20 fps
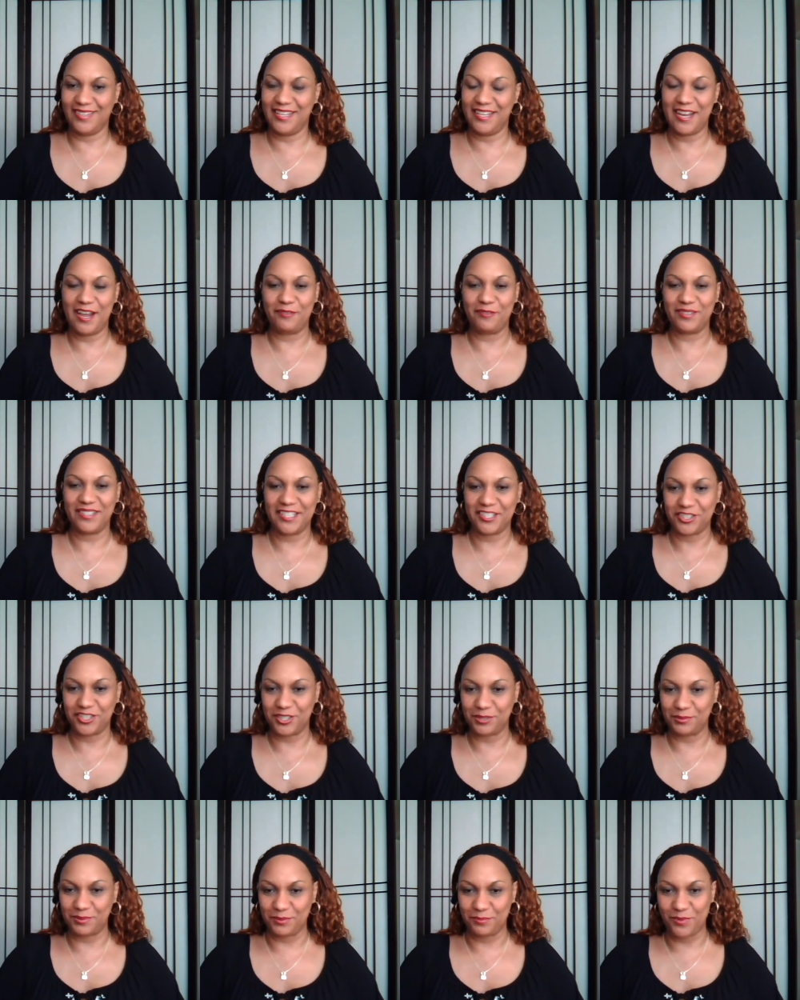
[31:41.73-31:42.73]
in our
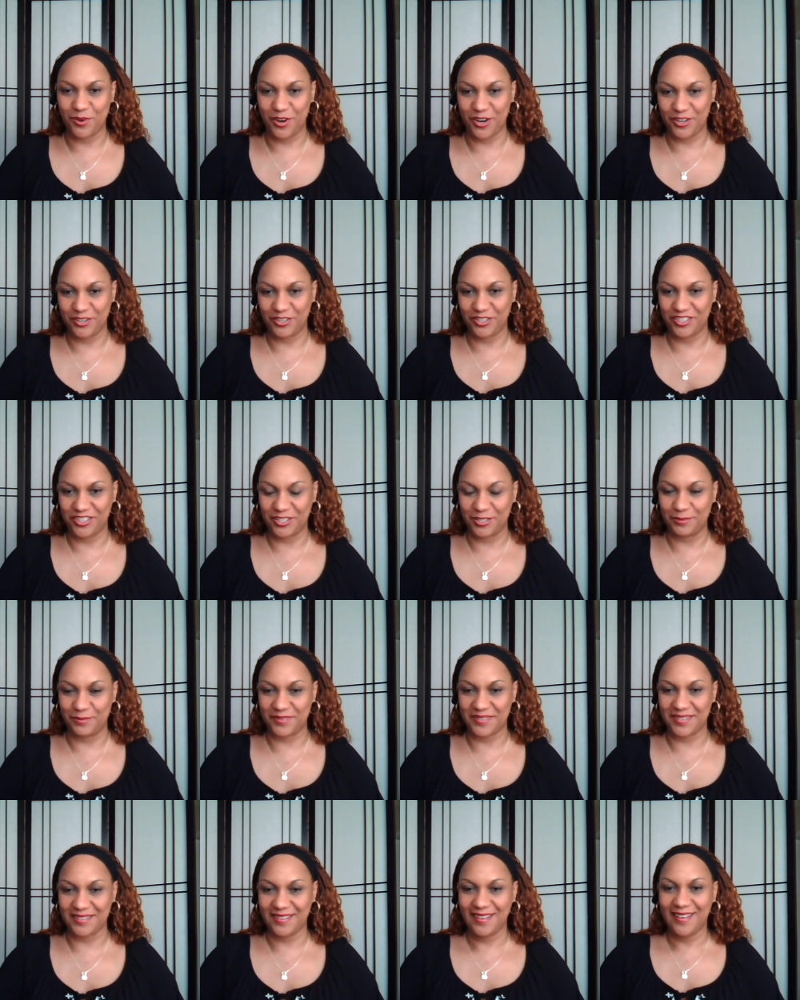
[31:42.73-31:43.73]
relationships and
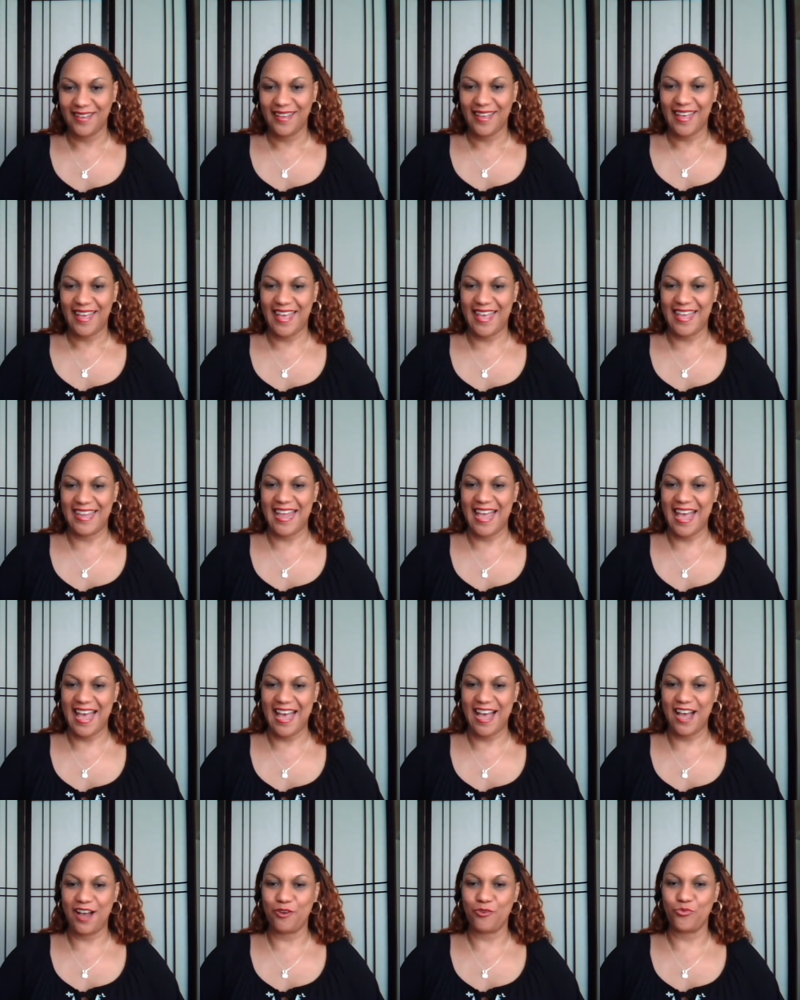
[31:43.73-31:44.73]
partnerships, and
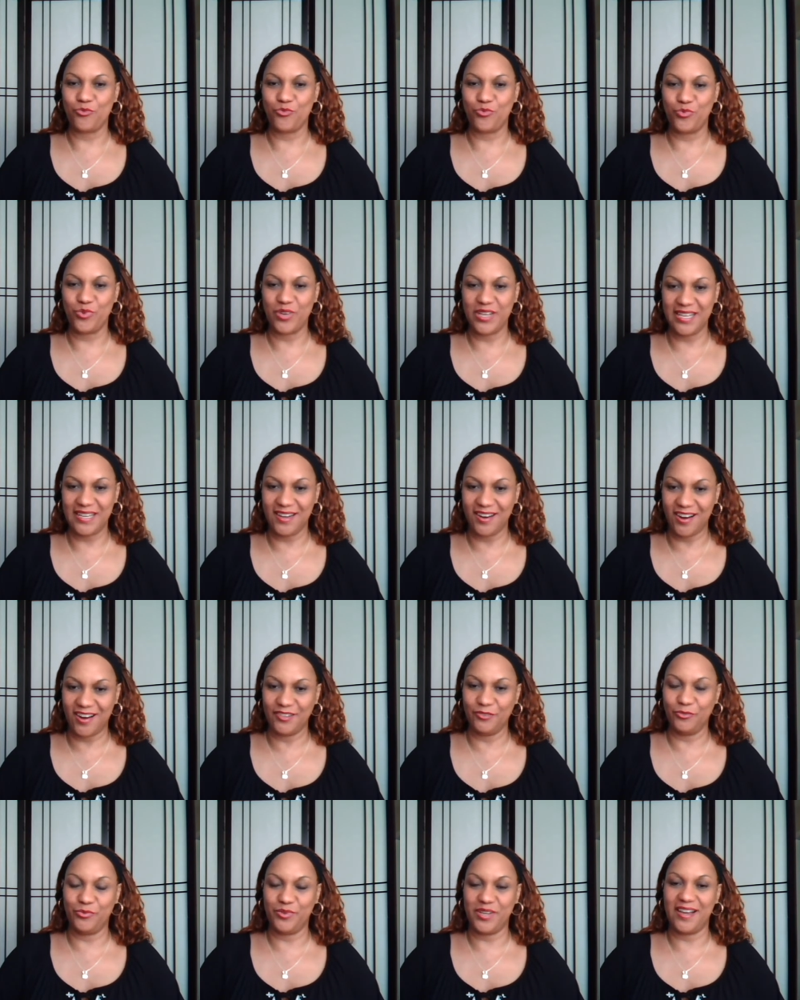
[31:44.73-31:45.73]
how we
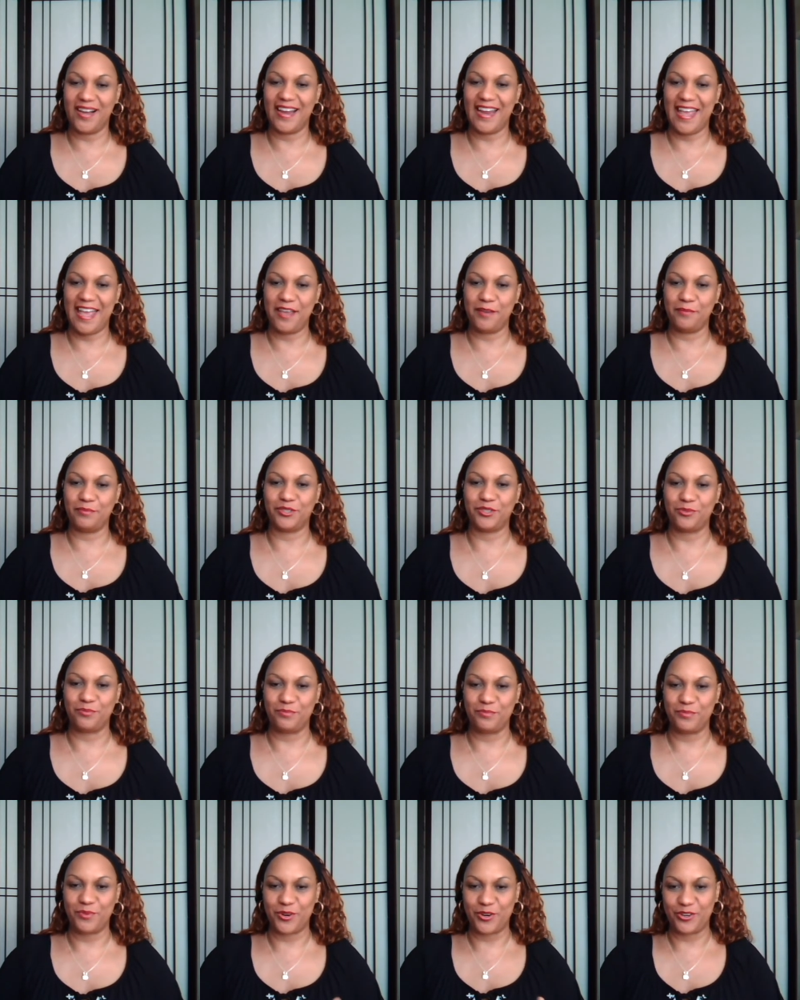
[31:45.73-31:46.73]
are able
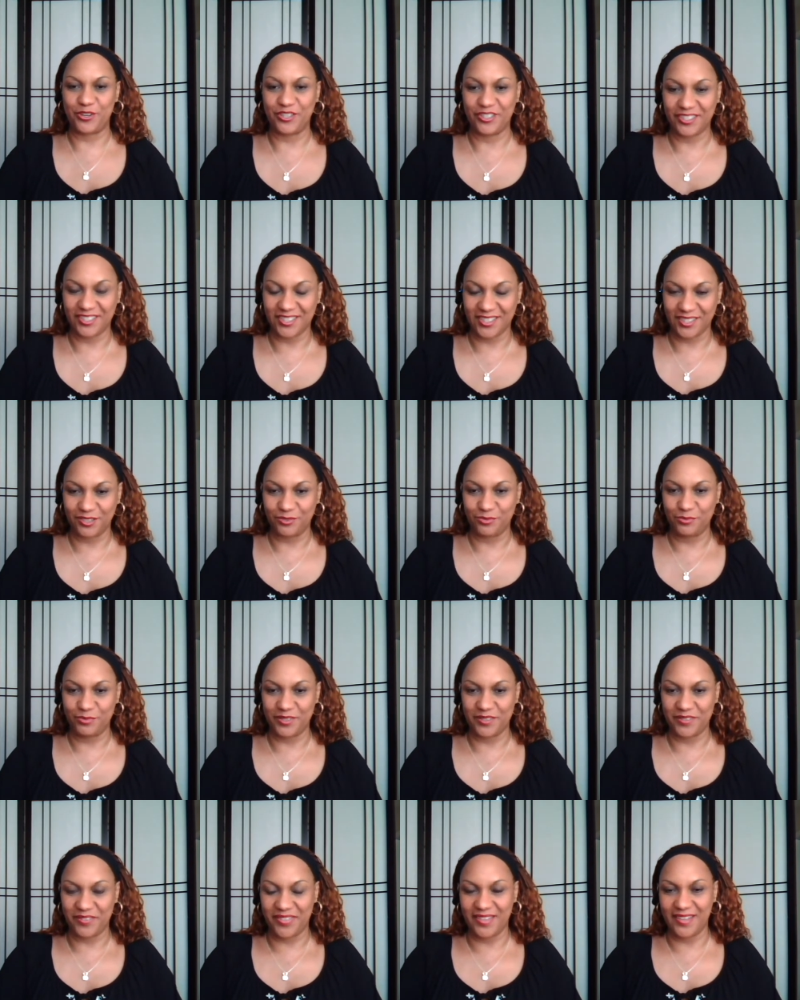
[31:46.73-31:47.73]
to merge
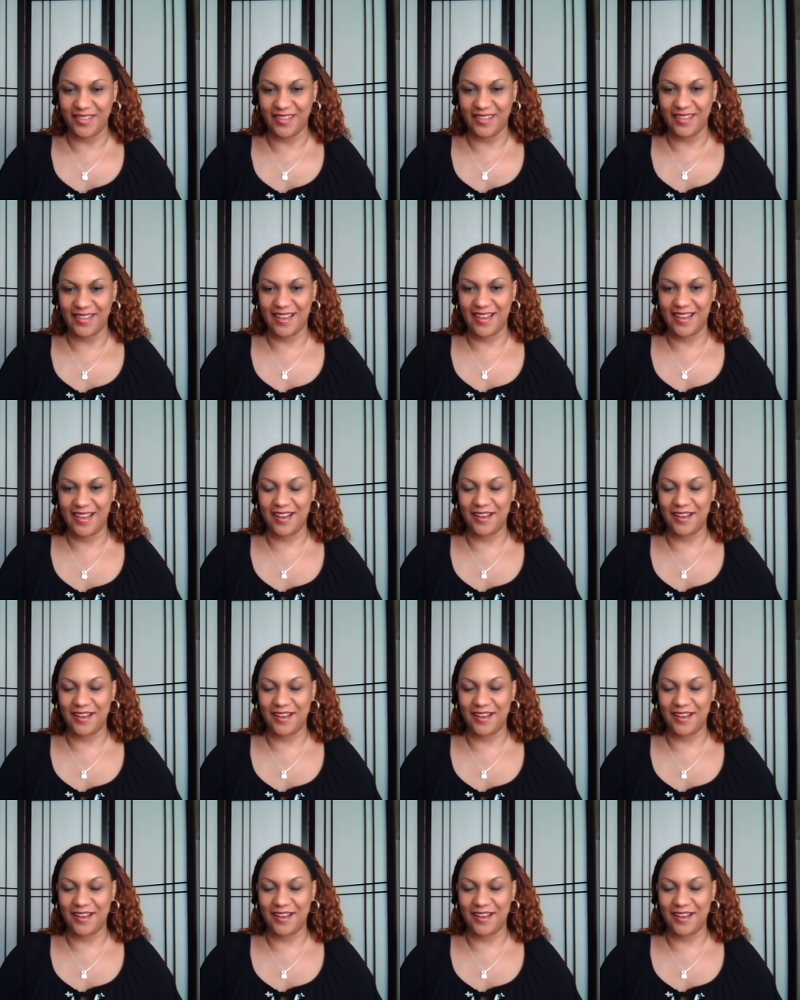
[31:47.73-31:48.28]
with the